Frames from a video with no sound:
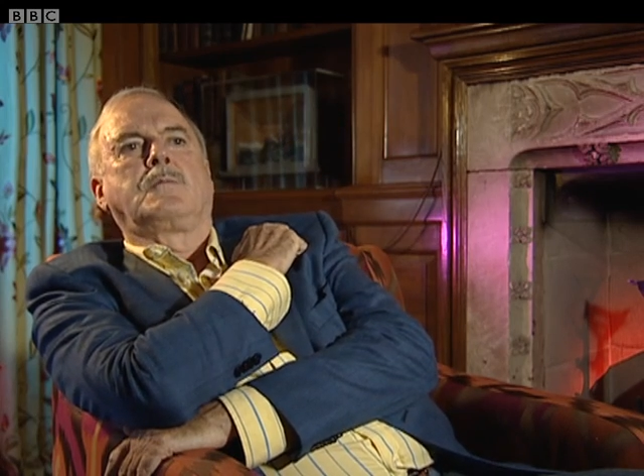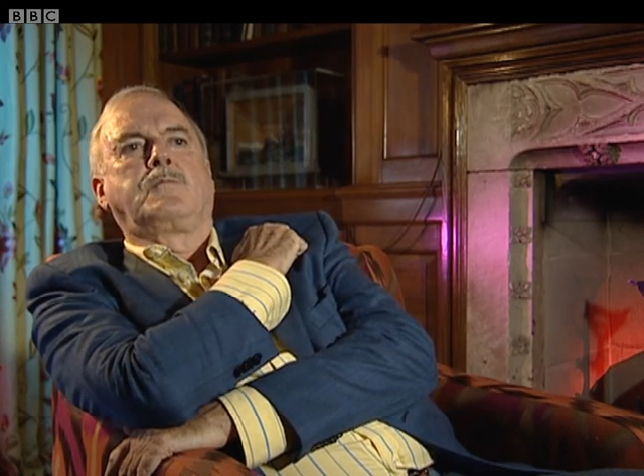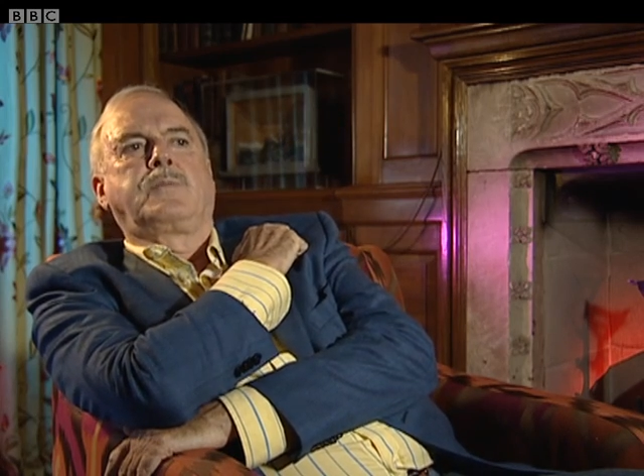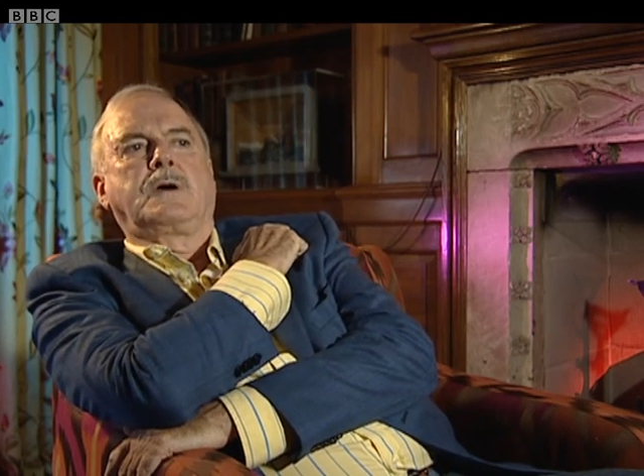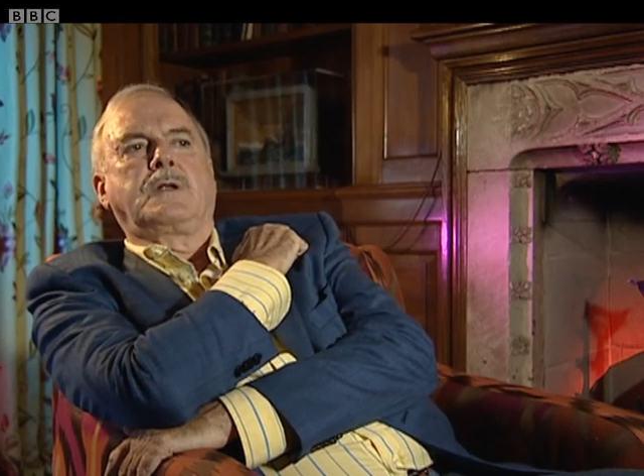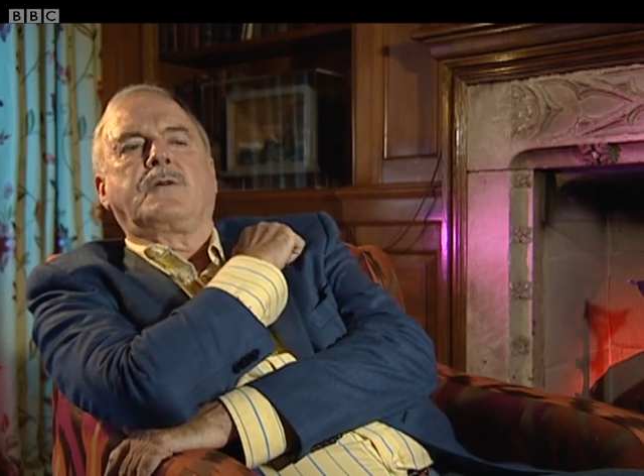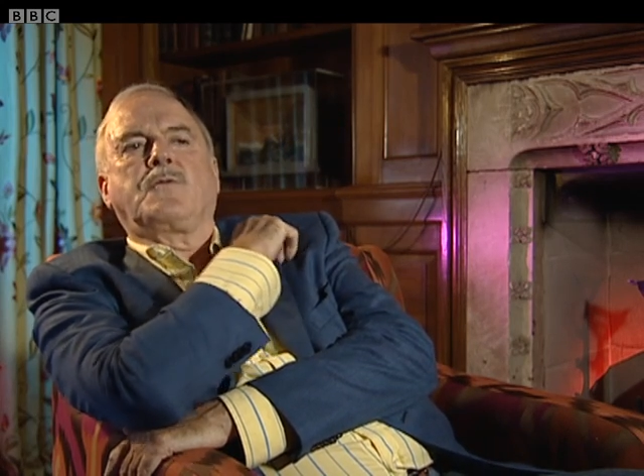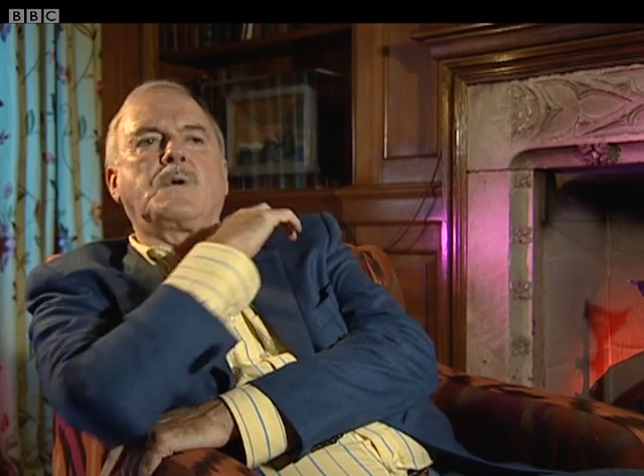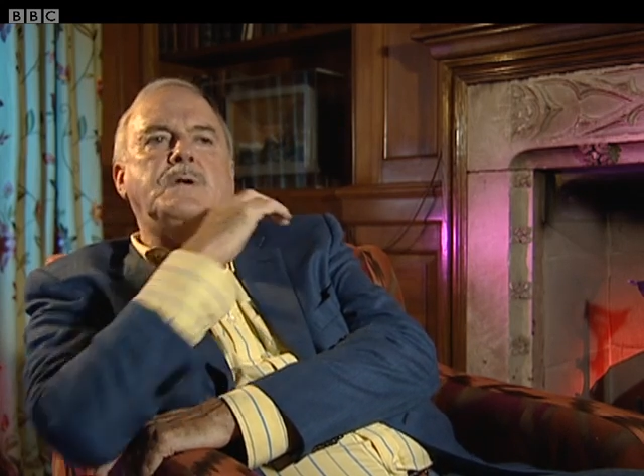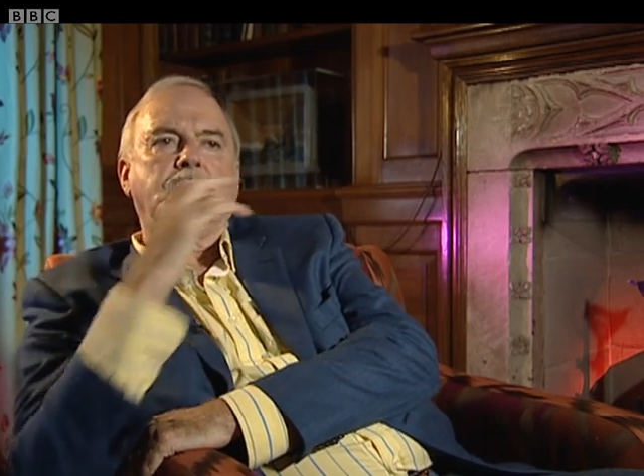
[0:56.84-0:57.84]
But
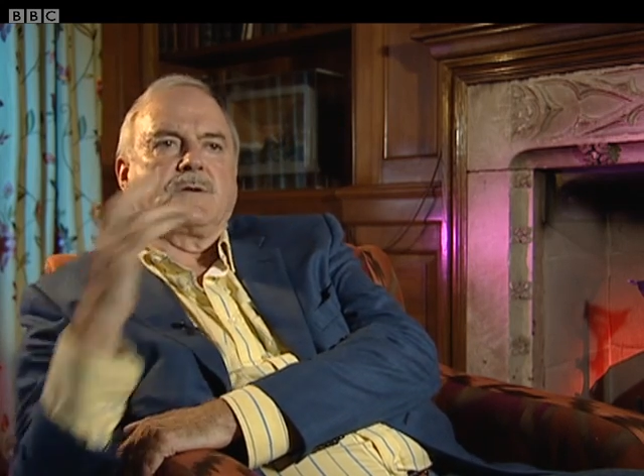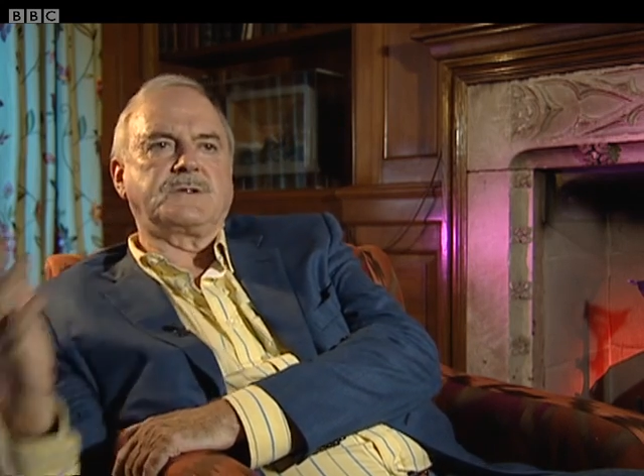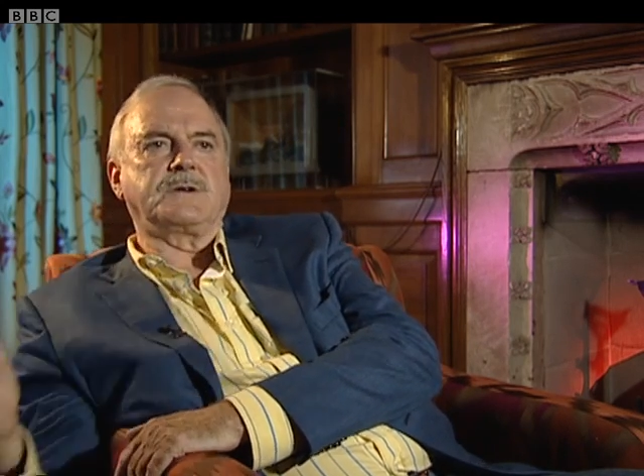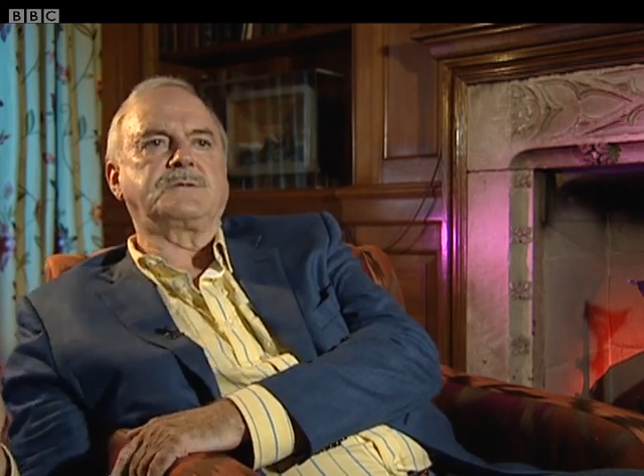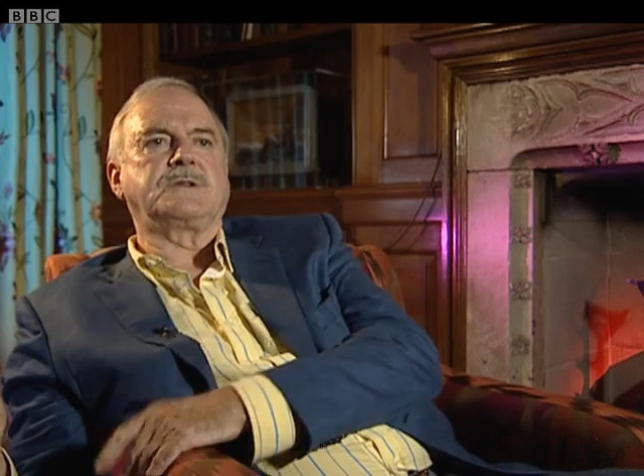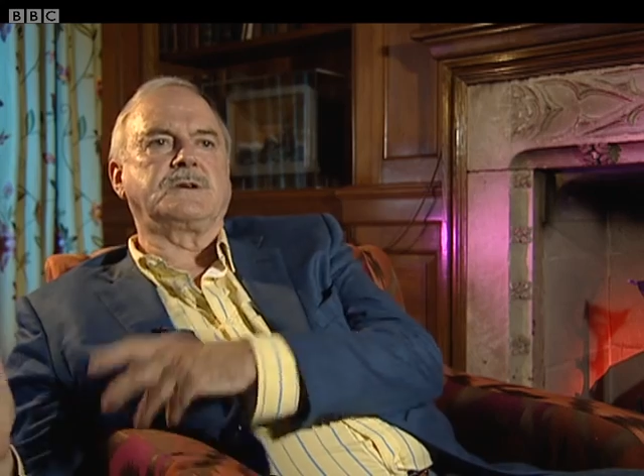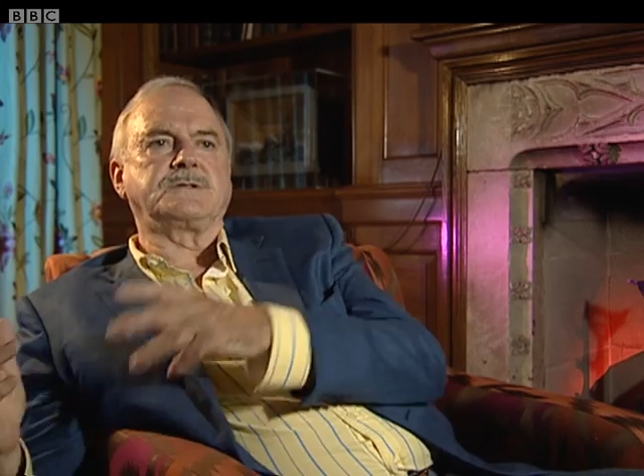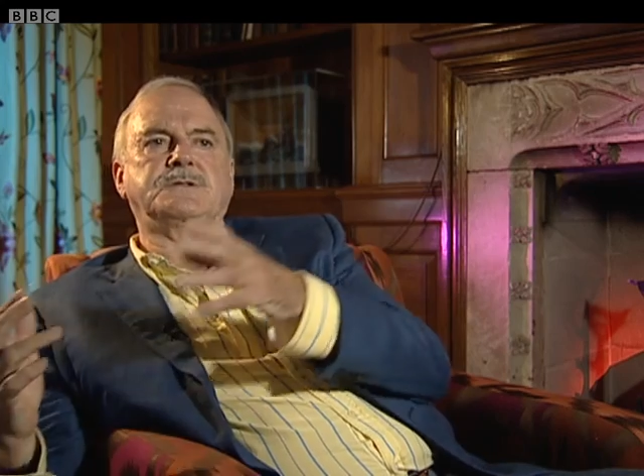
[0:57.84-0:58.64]
everyone knows hotels,